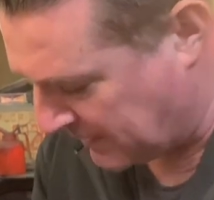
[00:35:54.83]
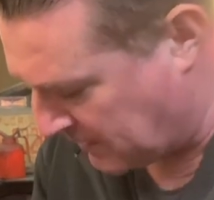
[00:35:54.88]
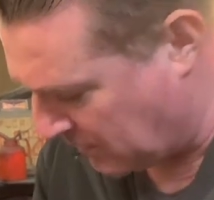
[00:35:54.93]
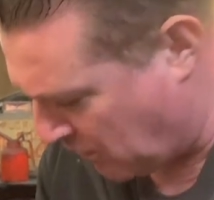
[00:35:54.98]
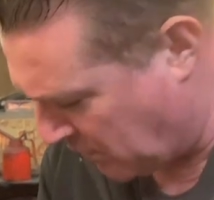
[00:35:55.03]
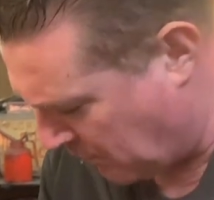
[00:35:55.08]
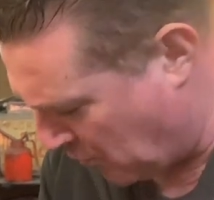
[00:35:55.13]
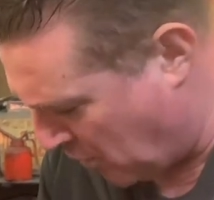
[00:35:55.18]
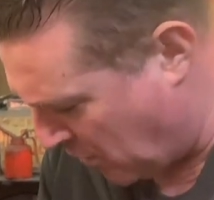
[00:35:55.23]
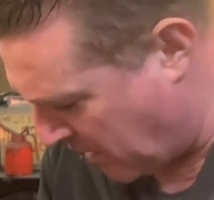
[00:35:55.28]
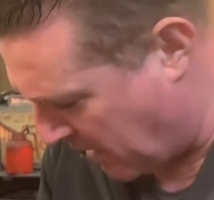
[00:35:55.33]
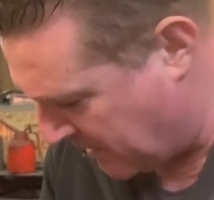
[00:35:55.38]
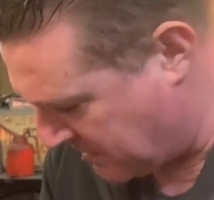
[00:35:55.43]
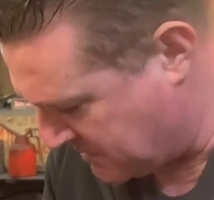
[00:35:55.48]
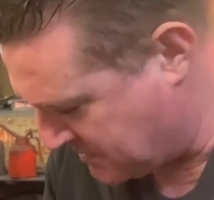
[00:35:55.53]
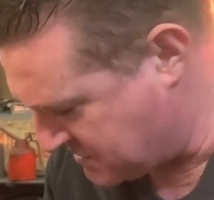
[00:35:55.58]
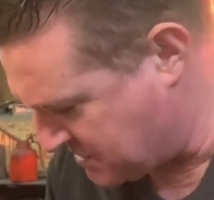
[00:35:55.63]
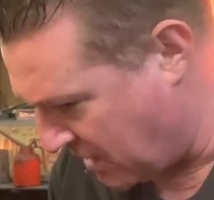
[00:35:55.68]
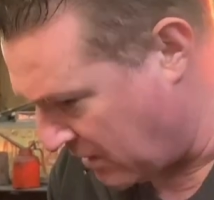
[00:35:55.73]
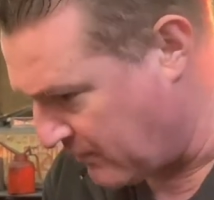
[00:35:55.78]
light wire.
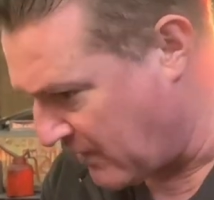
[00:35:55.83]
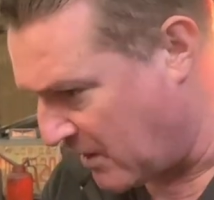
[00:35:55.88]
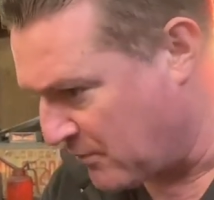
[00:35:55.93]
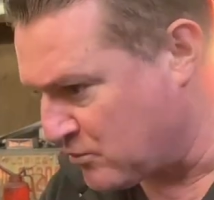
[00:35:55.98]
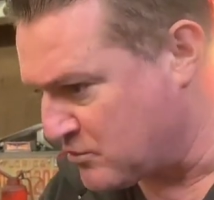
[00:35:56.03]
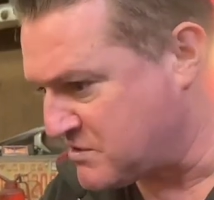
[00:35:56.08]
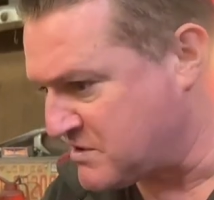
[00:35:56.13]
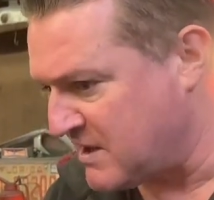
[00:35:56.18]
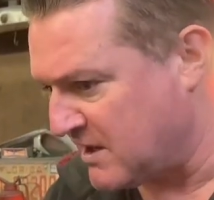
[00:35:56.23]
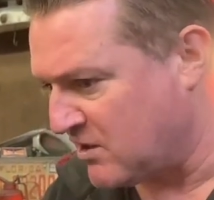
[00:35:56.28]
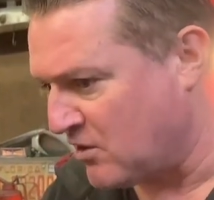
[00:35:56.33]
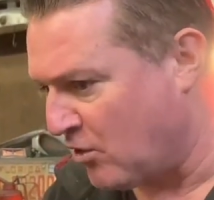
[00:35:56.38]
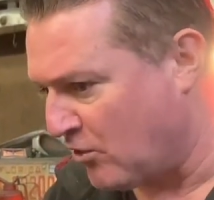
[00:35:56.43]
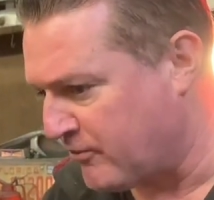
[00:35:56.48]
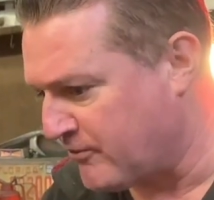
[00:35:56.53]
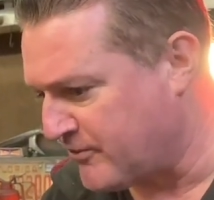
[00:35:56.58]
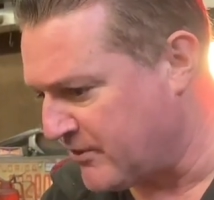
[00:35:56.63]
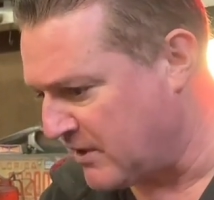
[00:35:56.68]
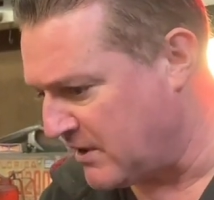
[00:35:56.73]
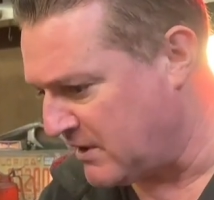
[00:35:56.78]
So that will tick off
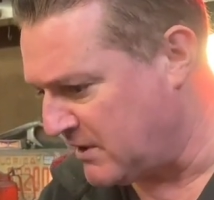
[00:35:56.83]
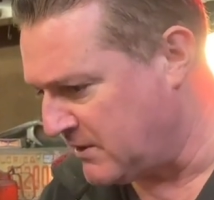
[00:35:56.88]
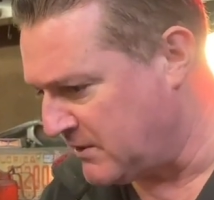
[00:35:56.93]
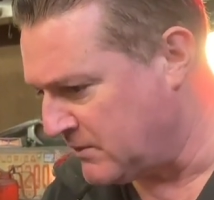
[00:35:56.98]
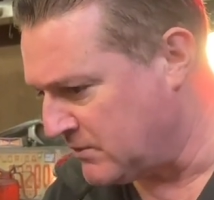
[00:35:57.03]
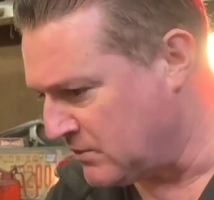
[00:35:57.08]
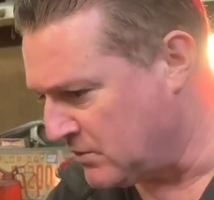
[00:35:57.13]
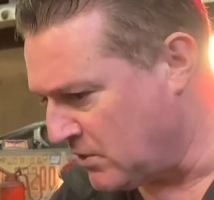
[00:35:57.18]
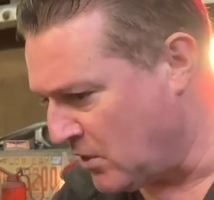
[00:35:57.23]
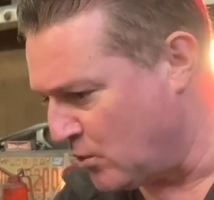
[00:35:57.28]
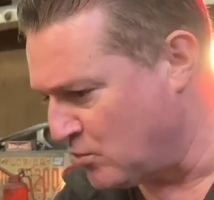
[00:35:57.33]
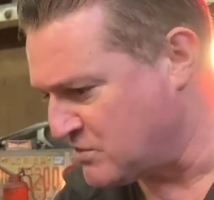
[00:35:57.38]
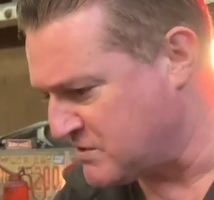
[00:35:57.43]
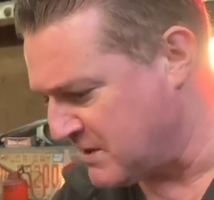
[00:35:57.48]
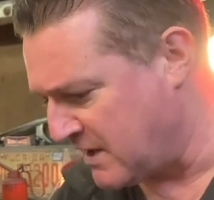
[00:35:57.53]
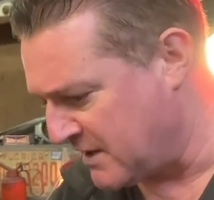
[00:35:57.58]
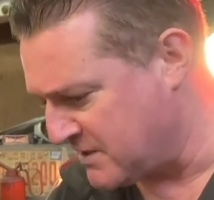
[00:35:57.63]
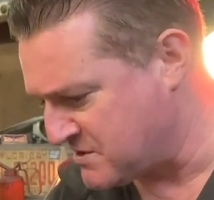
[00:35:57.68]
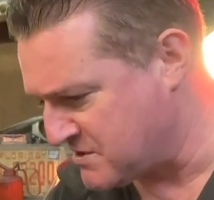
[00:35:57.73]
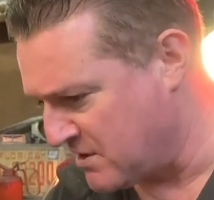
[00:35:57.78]
the
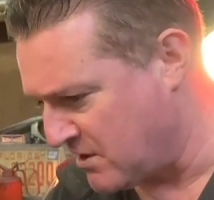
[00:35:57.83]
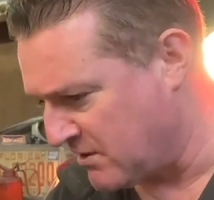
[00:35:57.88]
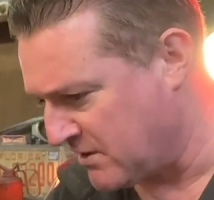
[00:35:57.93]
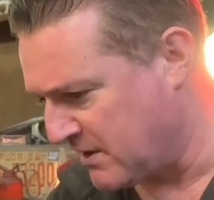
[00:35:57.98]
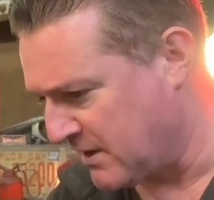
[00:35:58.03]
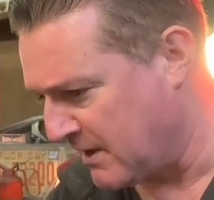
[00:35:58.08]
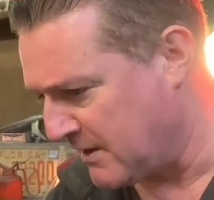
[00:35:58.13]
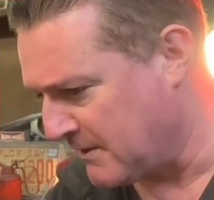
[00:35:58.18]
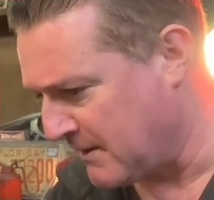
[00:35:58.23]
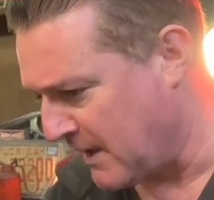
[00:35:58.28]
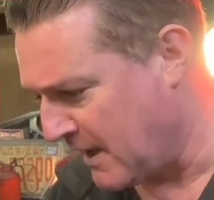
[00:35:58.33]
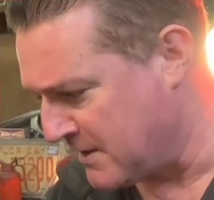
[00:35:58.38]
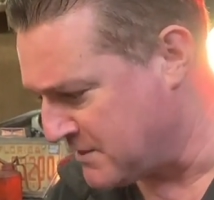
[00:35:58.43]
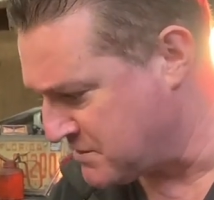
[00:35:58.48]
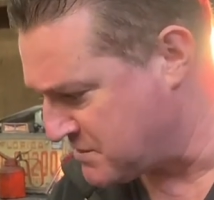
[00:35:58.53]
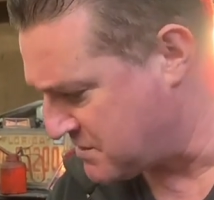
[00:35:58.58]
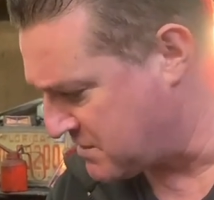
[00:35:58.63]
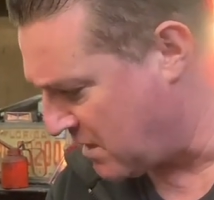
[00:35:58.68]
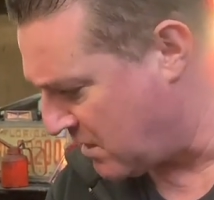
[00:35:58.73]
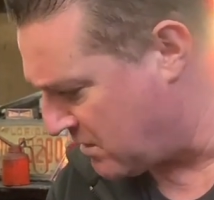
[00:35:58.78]
alternator circuit and
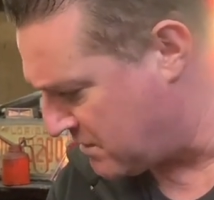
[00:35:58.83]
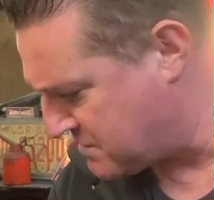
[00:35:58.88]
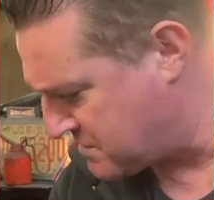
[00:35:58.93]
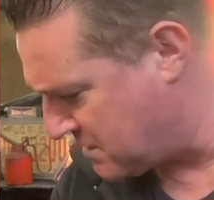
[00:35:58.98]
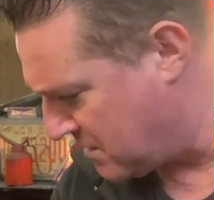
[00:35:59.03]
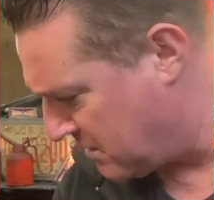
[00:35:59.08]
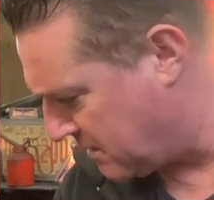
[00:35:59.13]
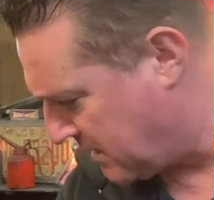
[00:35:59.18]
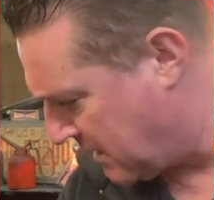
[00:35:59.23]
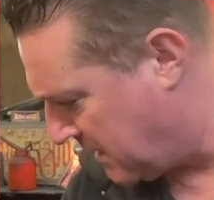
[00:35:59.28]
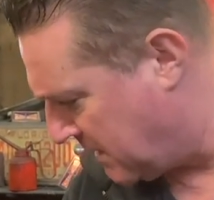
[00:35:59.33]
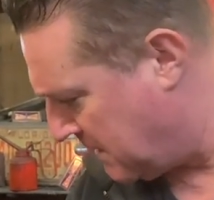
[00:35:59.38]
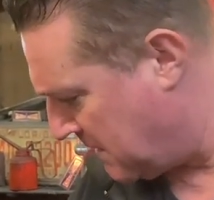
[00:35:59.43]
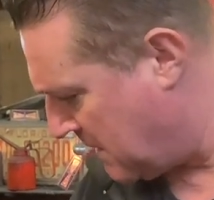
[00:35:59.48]
starter circuit.